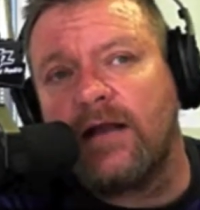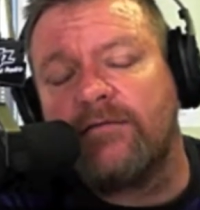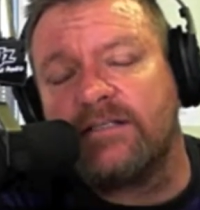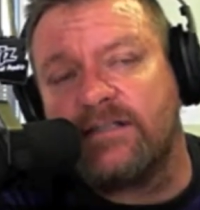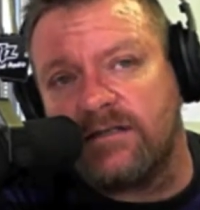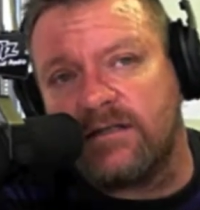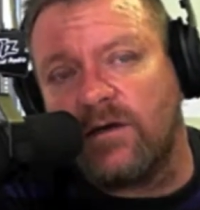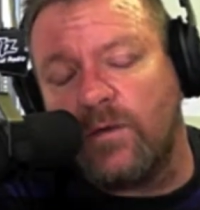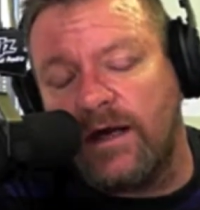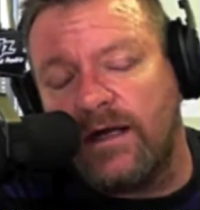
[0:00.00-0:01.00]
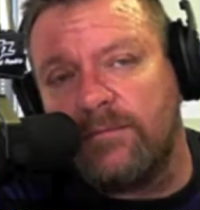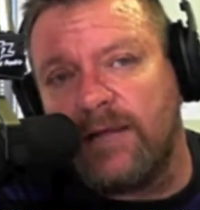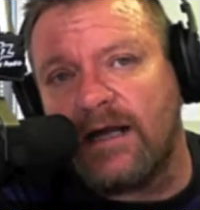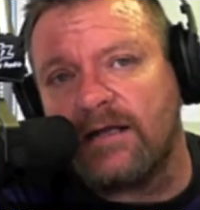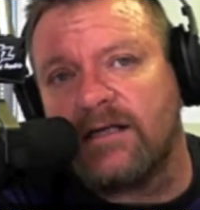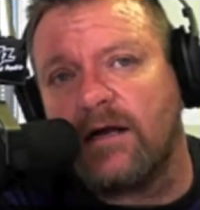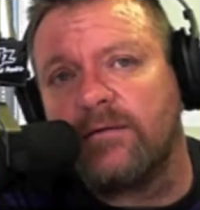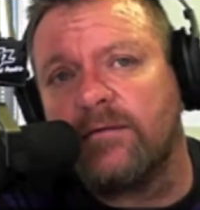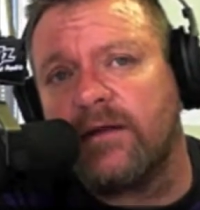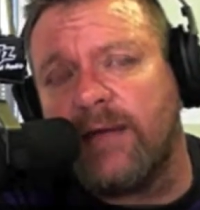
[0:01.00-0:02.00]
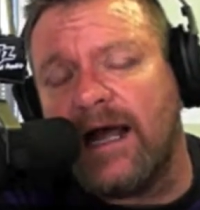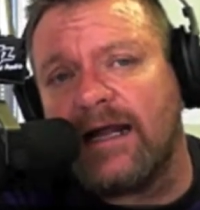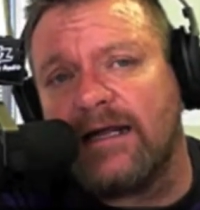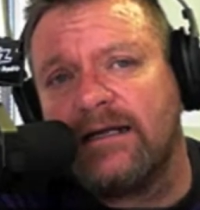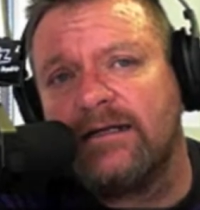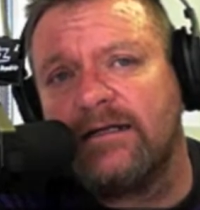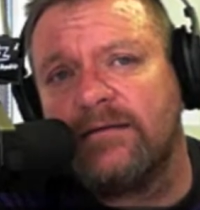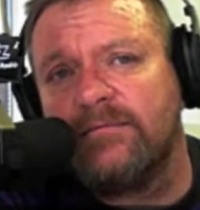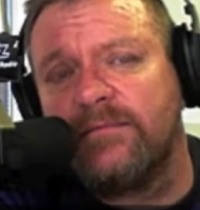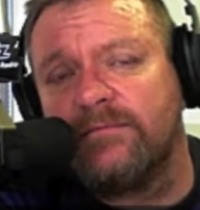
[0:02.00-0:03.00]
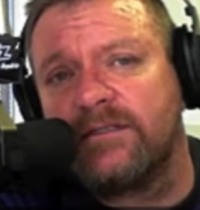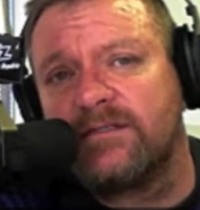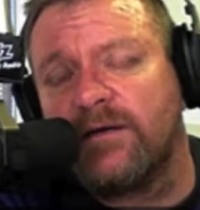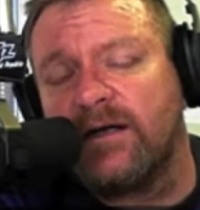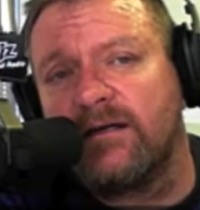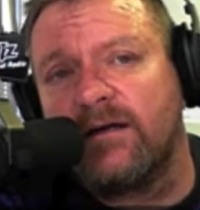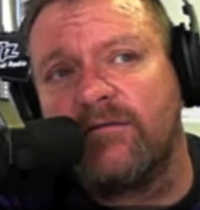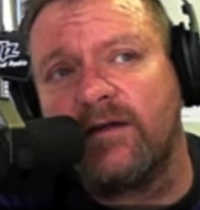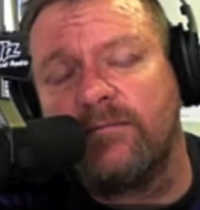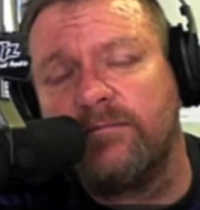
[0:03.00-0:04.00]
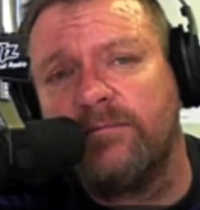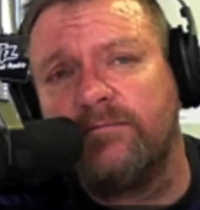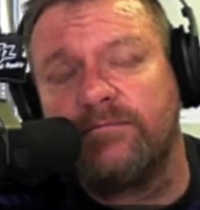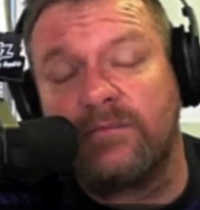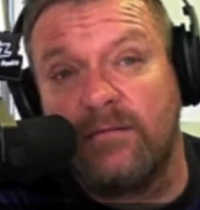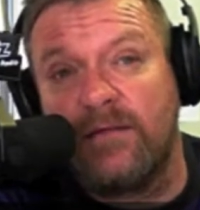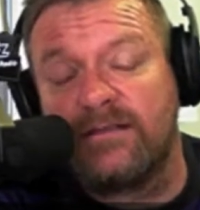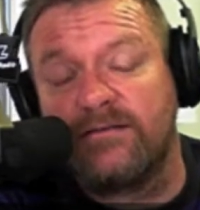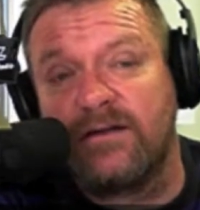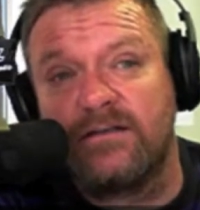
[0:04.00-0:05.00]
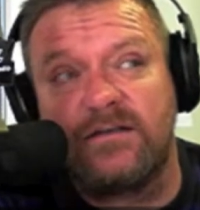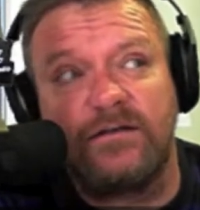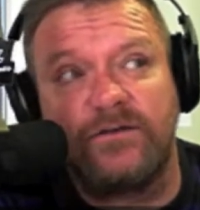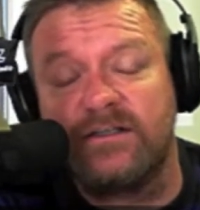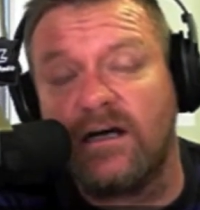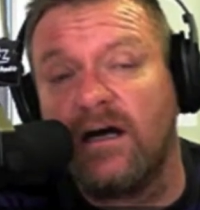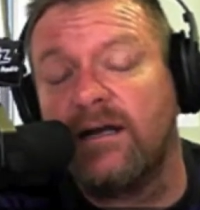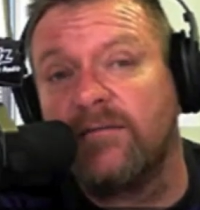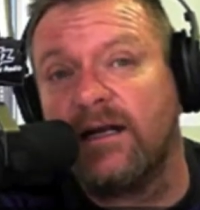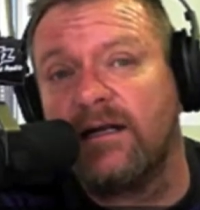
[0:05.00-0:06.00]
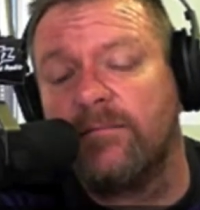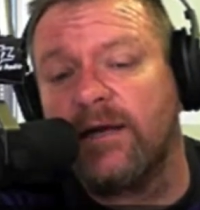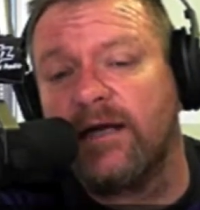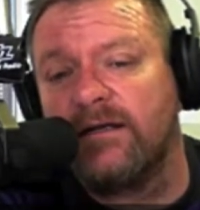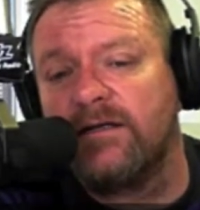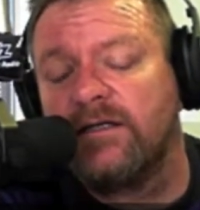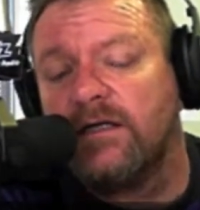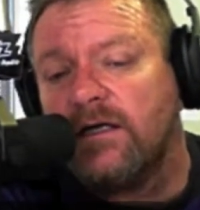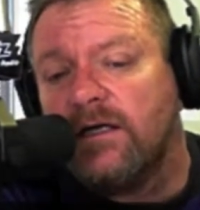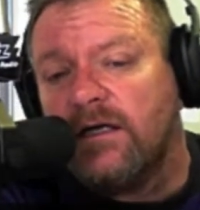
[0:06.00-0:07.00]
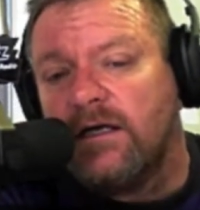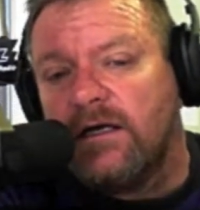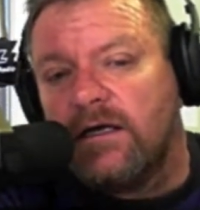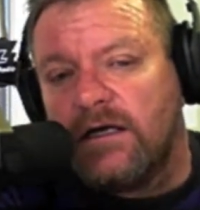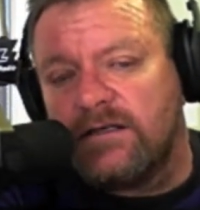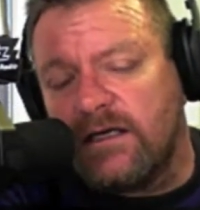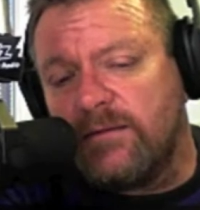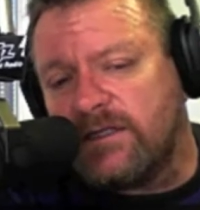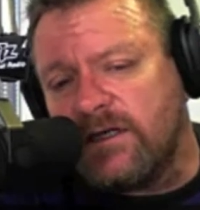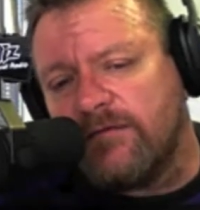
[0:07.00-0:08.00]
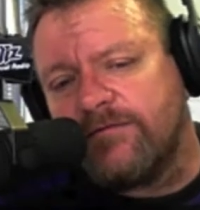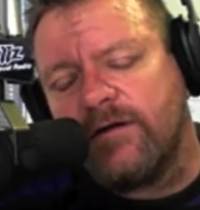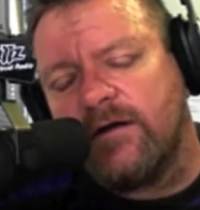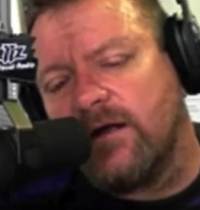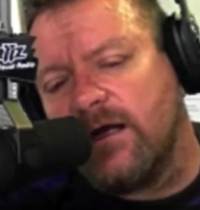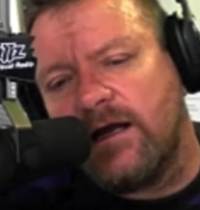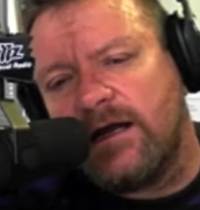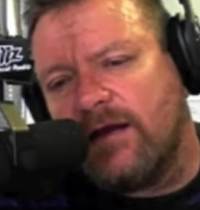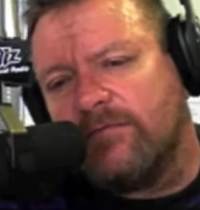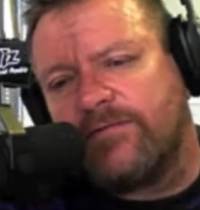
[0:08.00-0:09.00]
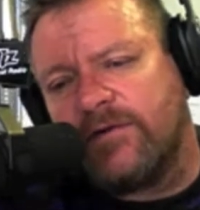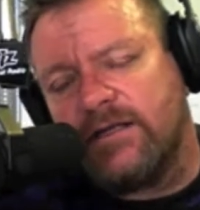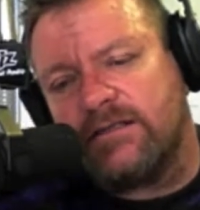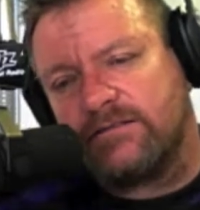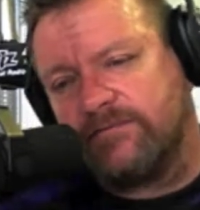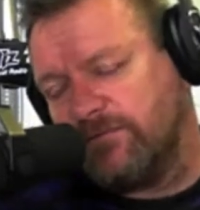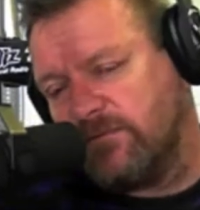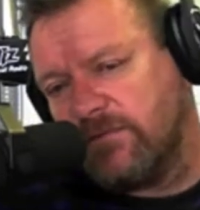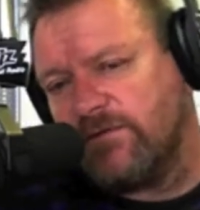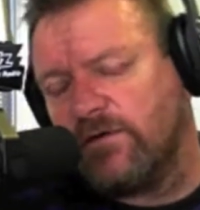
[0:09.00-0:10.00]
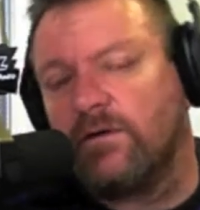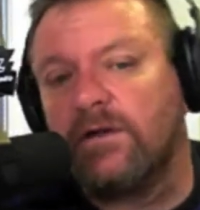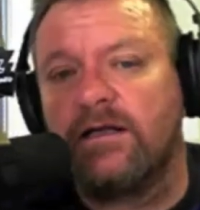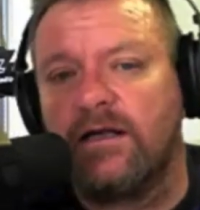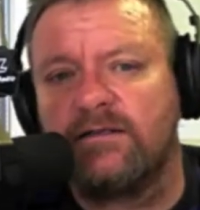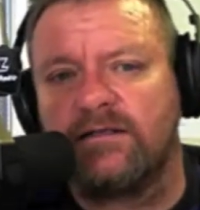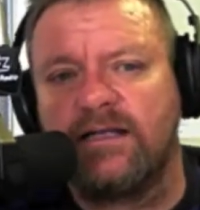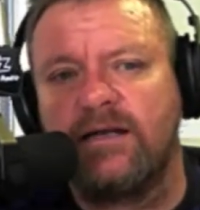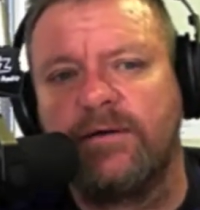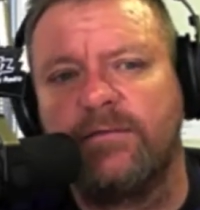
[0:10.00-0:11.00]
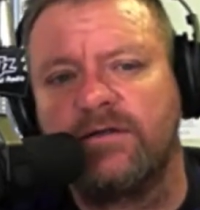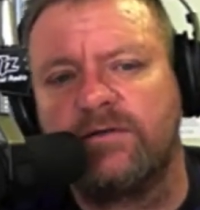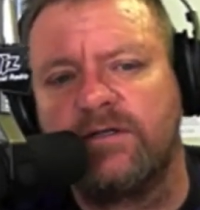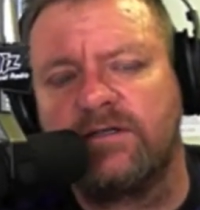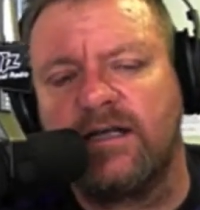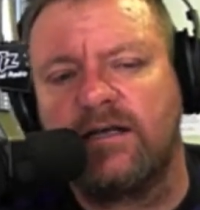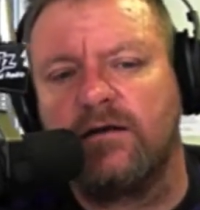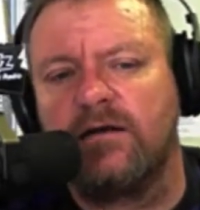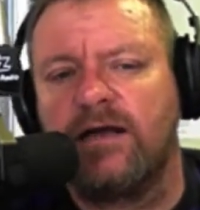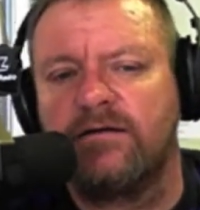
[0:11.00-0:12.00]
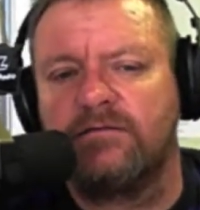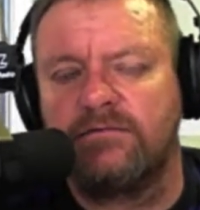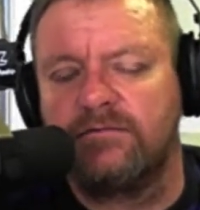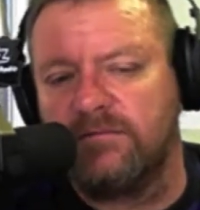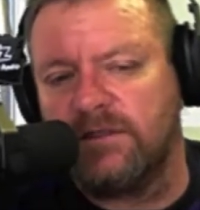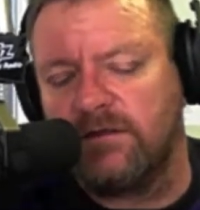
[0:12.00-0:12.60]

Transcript: having Sia Sangweni back has helped them at the back, despite having a massive cut over his eye and playing in a bandage. It's going to be tough. And Alan Freese, for all, as I say, people on Twitter saying Alan,